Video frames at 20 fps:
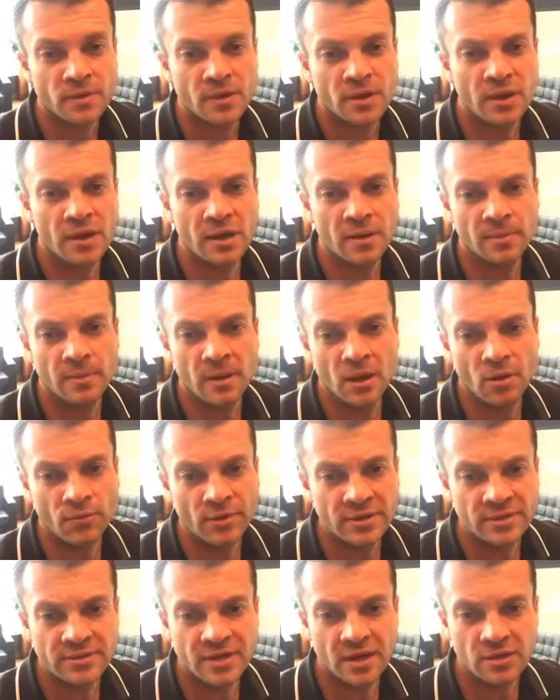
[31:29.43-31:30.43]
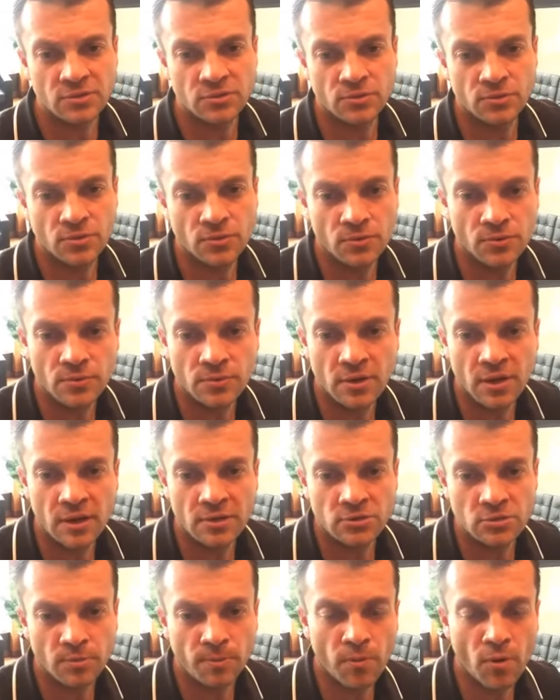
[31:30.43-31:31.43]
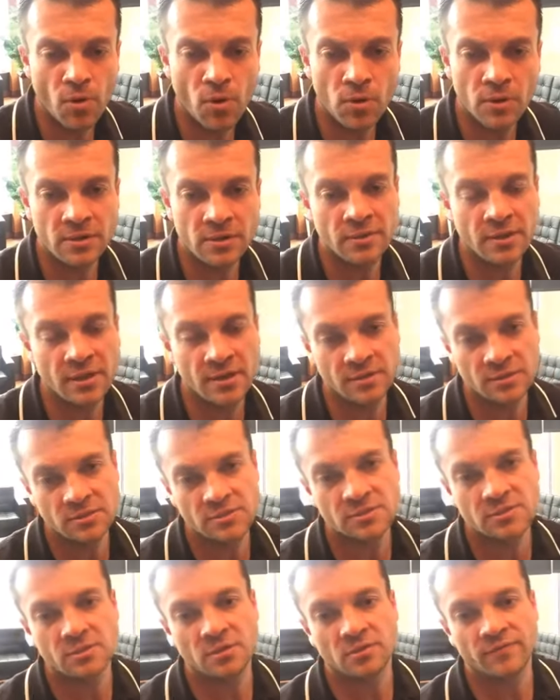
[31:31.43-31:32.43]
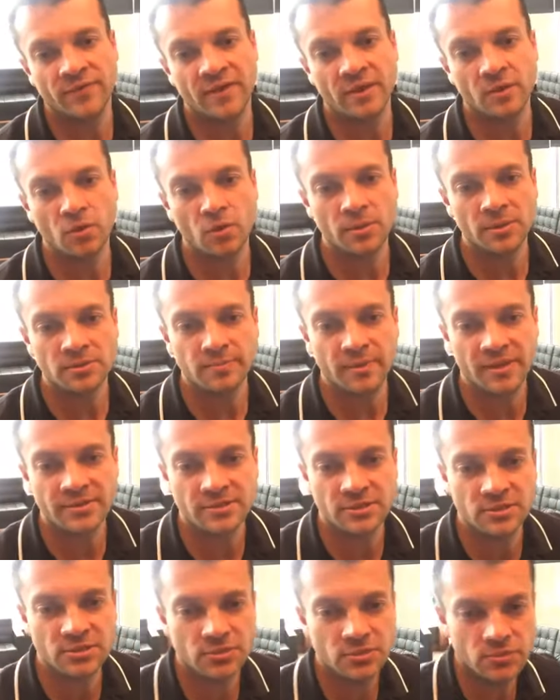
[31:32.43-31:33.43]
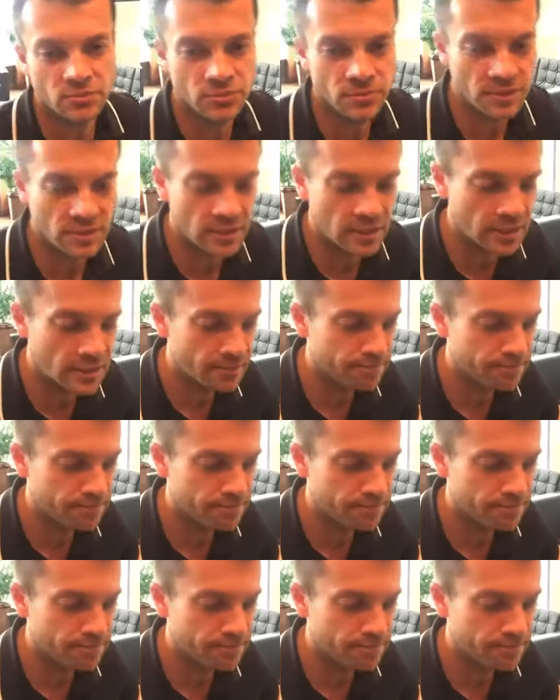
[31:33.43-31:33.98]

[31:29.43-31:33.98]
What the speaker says: I already talked to Paul, and he is conveying all this message to the